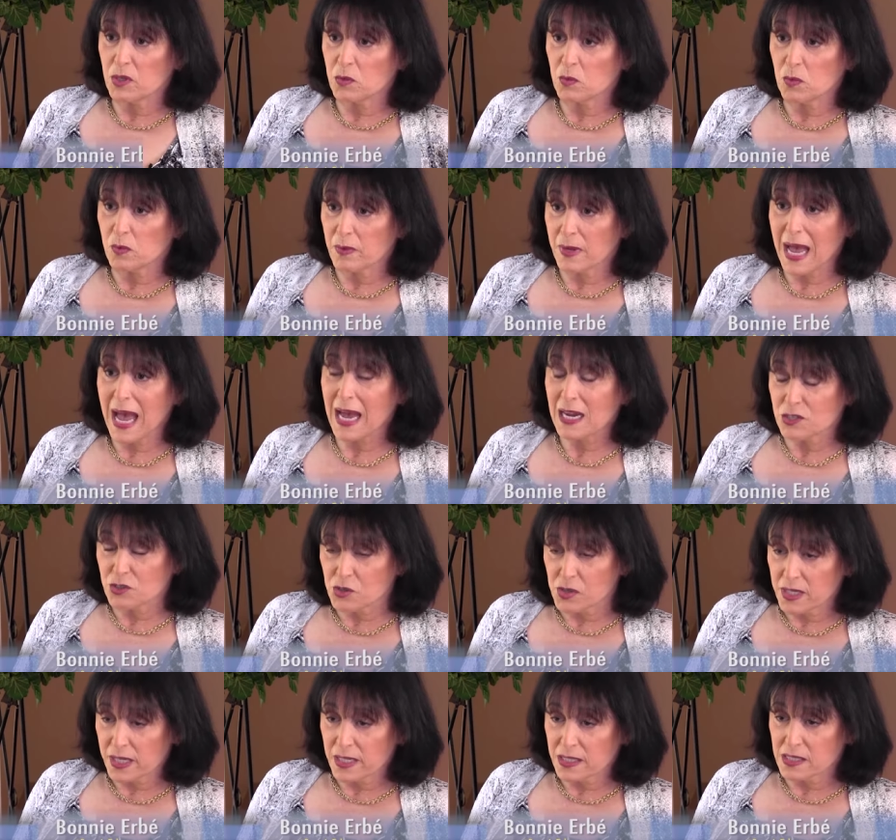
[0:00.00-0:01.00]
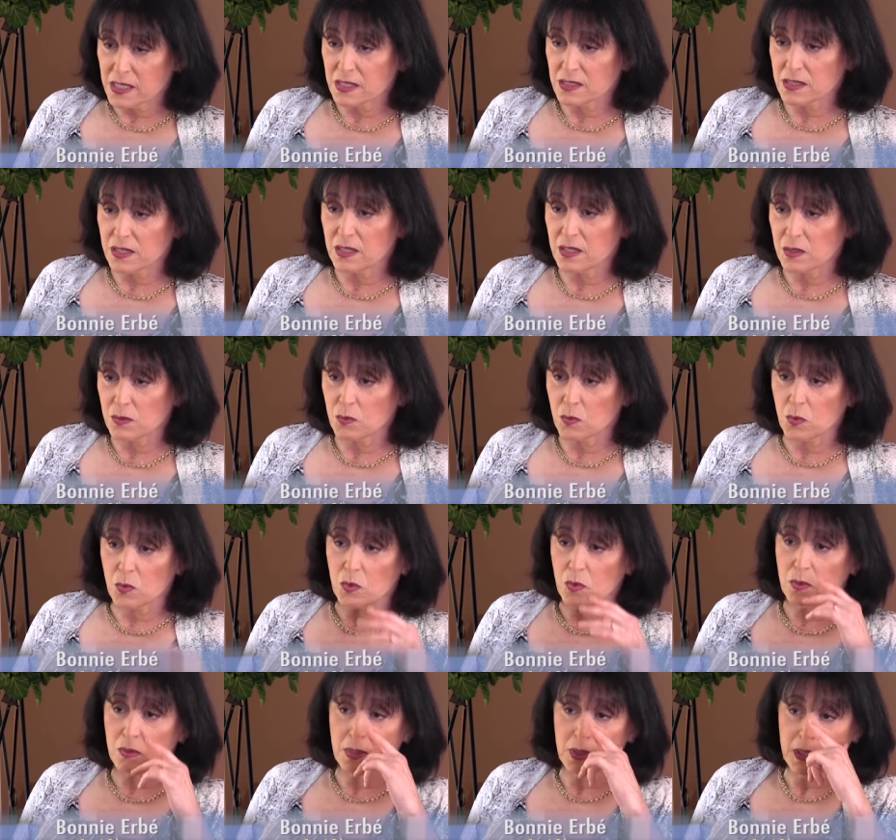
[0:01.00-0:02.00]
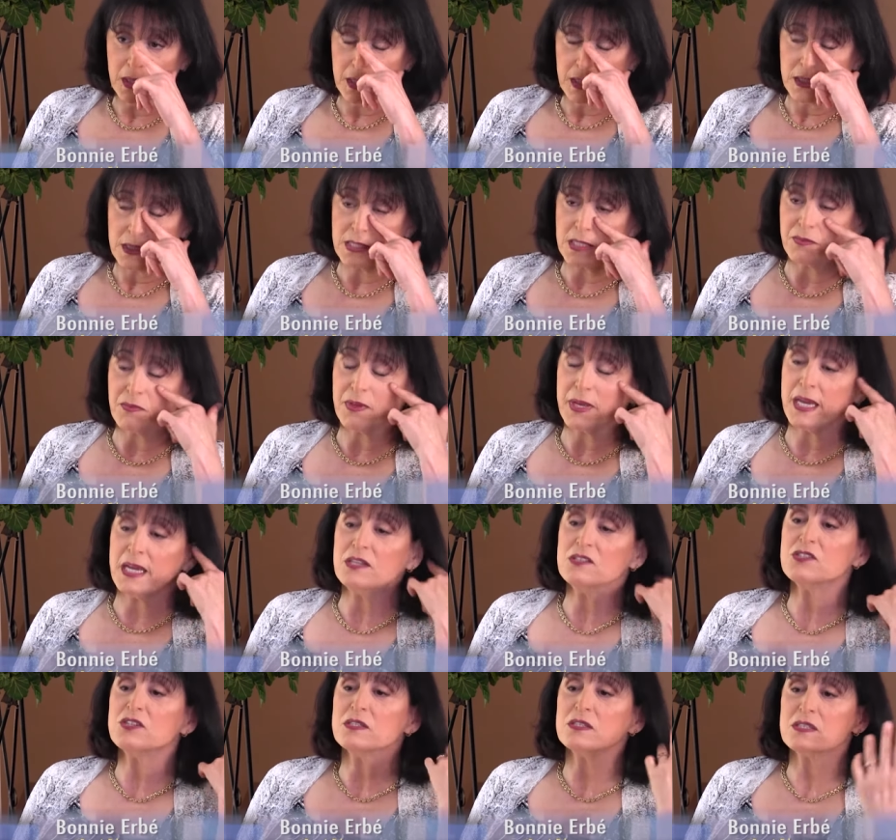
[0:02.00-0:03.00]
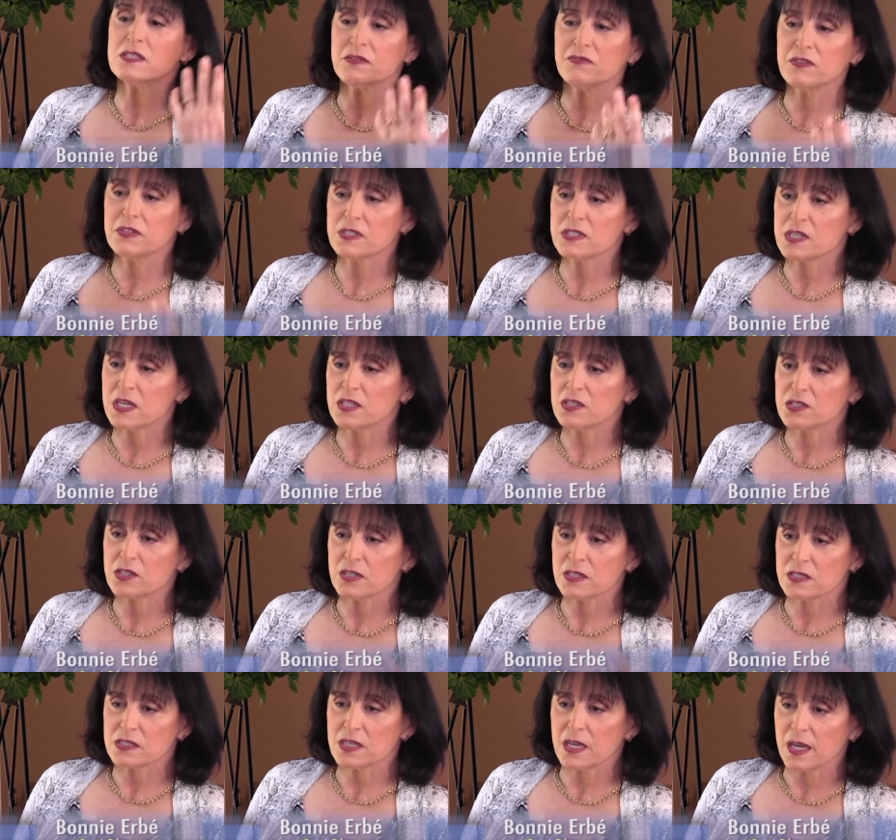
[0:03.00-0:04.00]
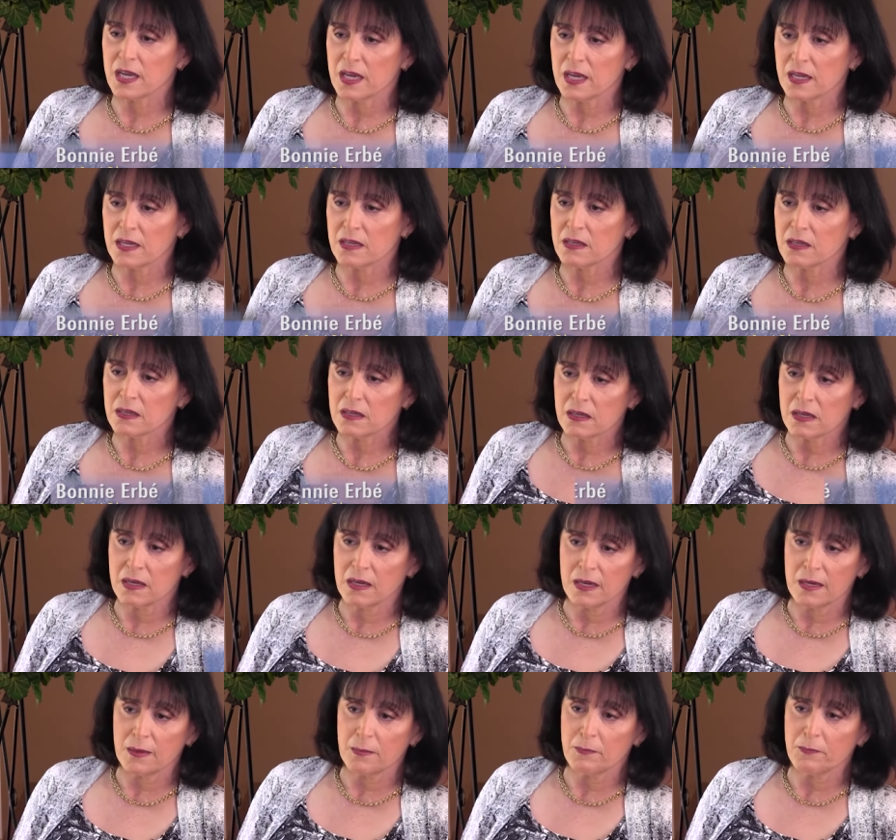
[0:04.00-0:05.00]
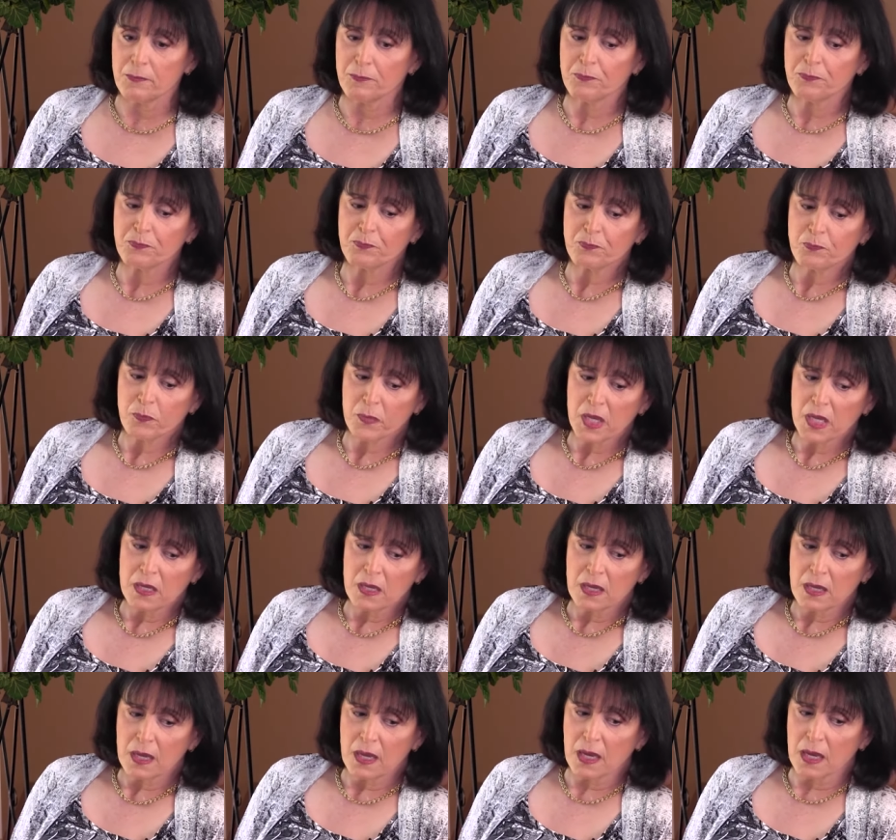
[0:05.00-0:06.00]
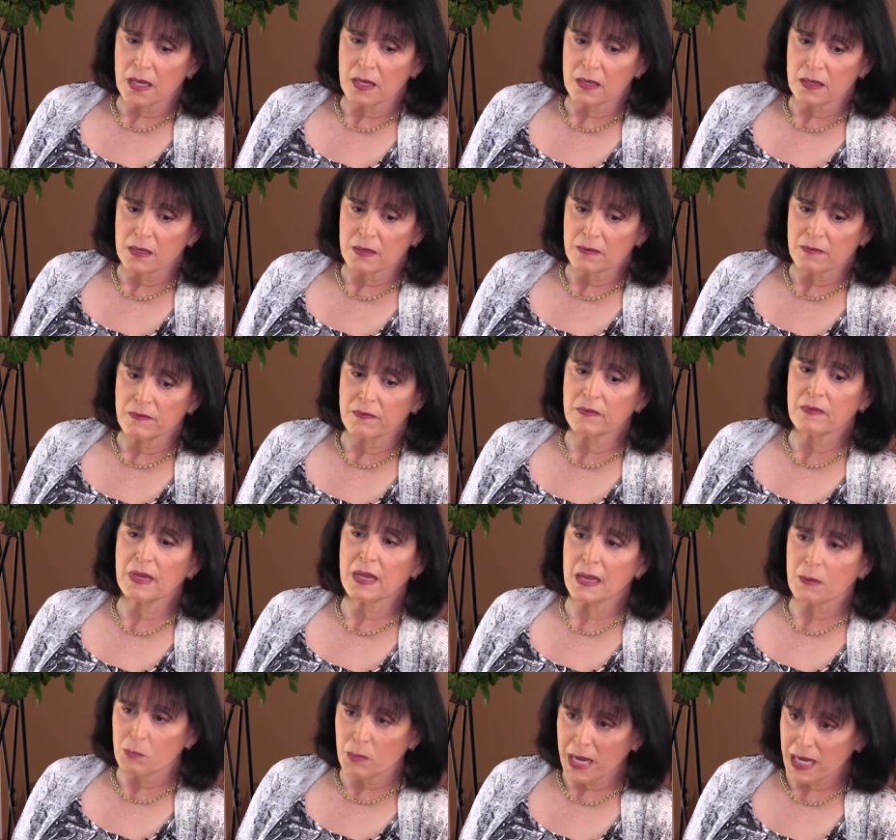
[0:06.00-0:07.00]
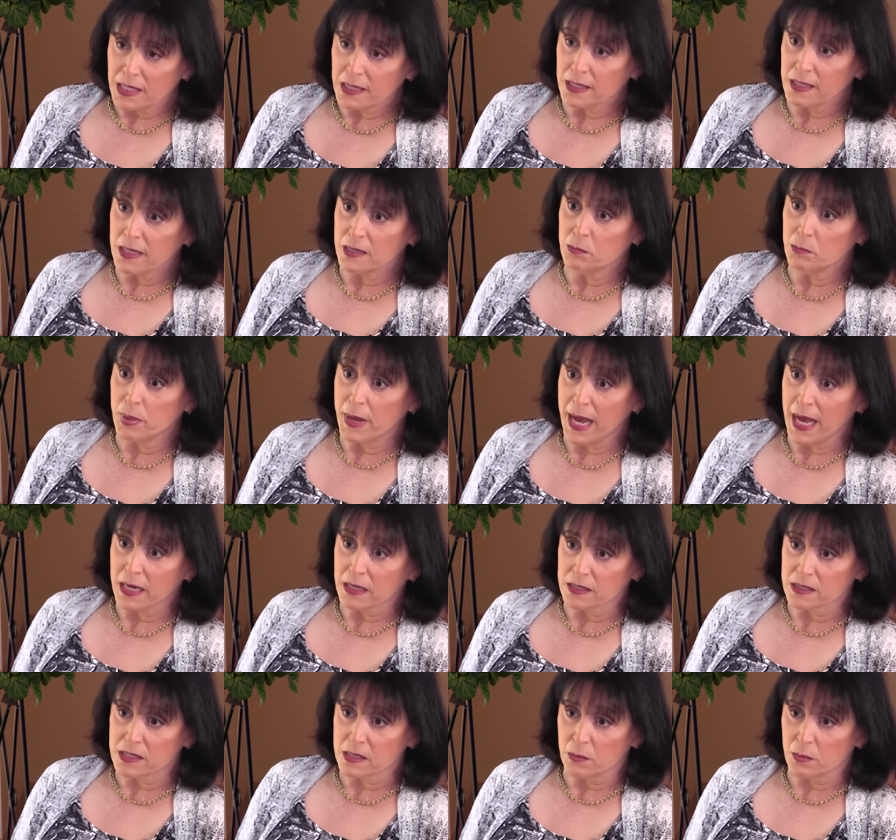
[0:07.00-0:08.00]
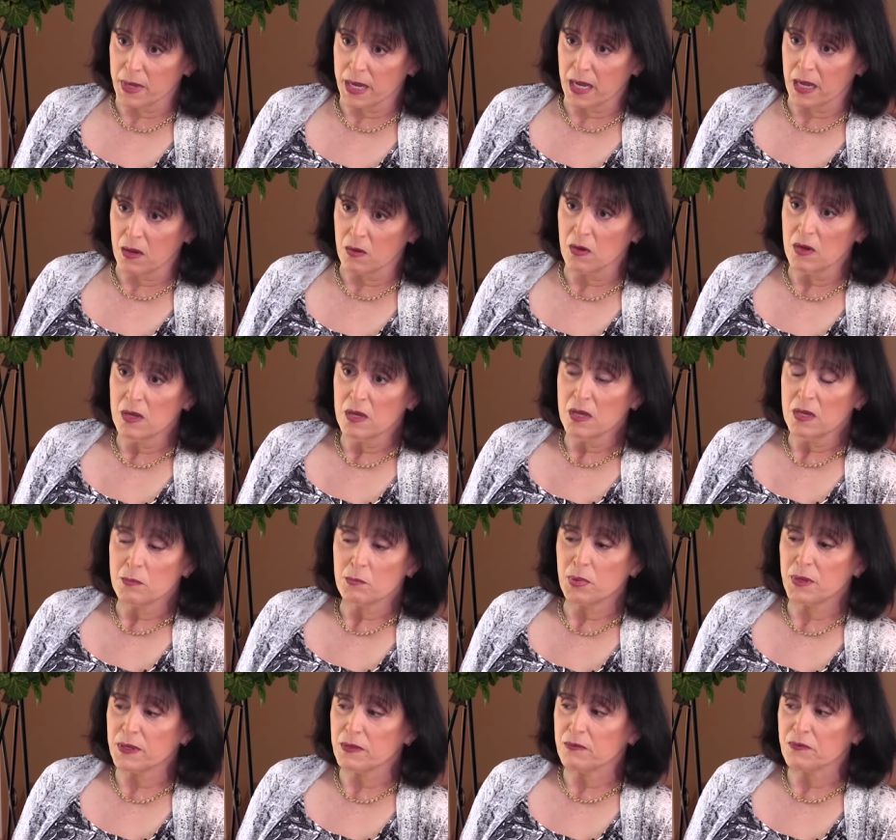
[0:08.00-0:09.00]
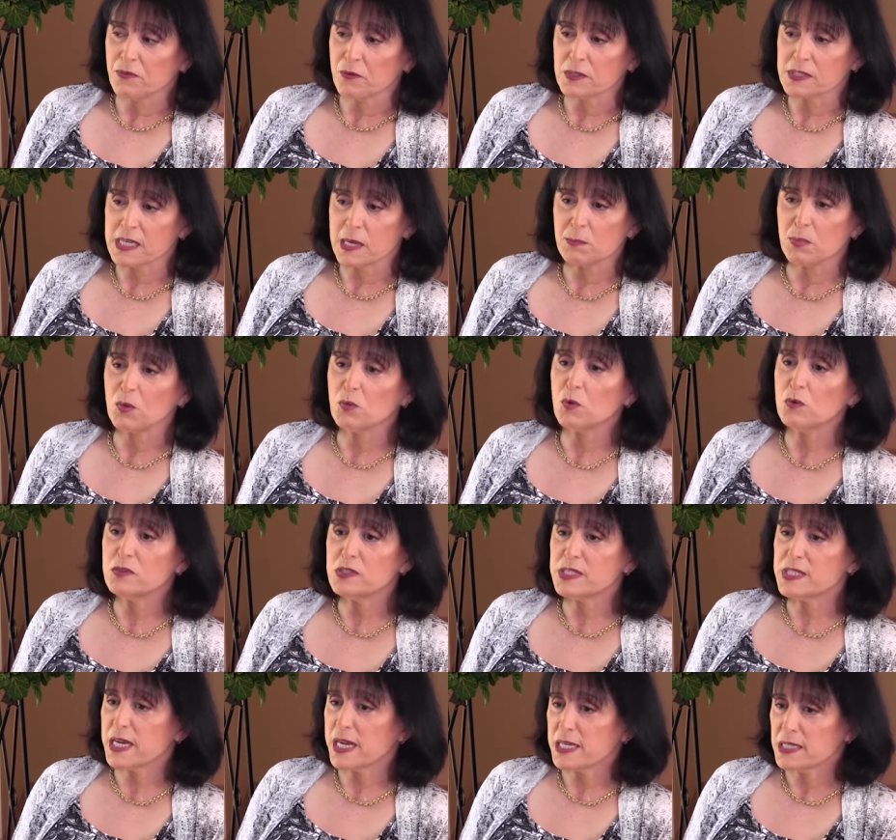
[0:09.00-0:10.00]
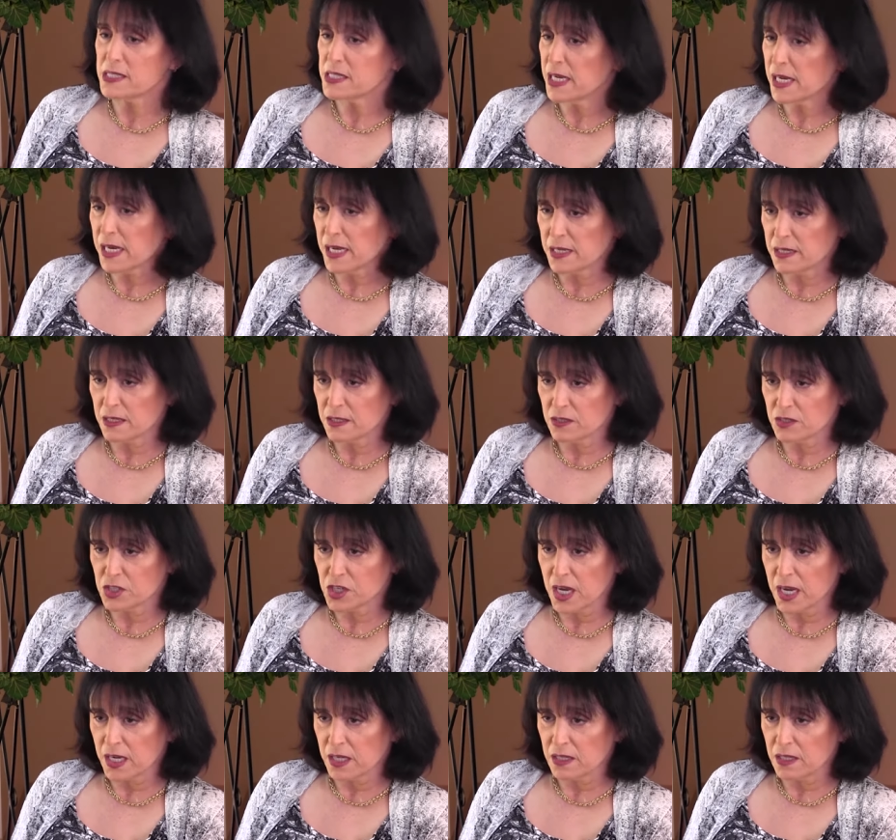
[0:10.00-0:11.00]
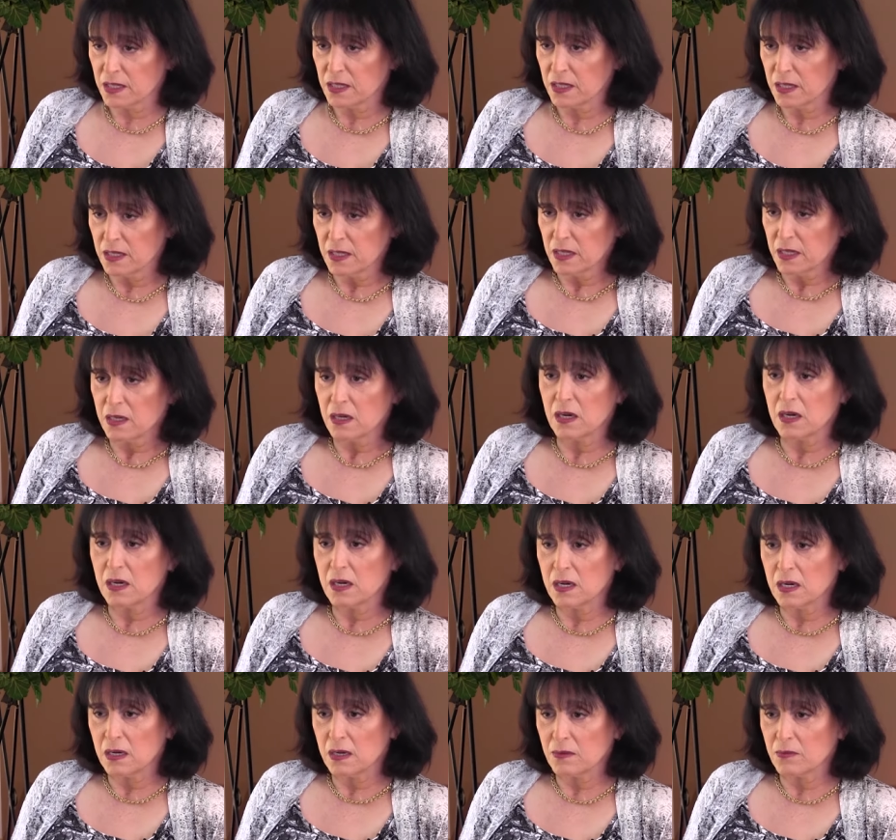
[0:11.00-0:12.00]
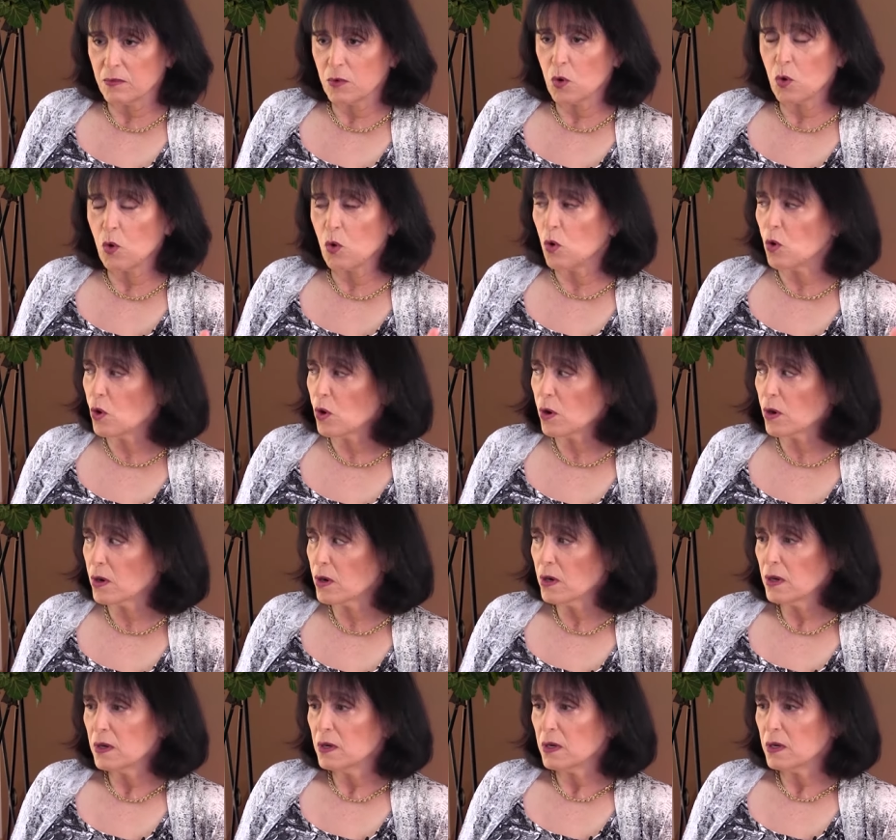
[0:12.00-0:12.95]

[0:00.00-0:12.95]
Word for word: who actually existed and ruled ancient civilizations and um, and made an impact somehow. But for example, Wu Tien in China, uh, or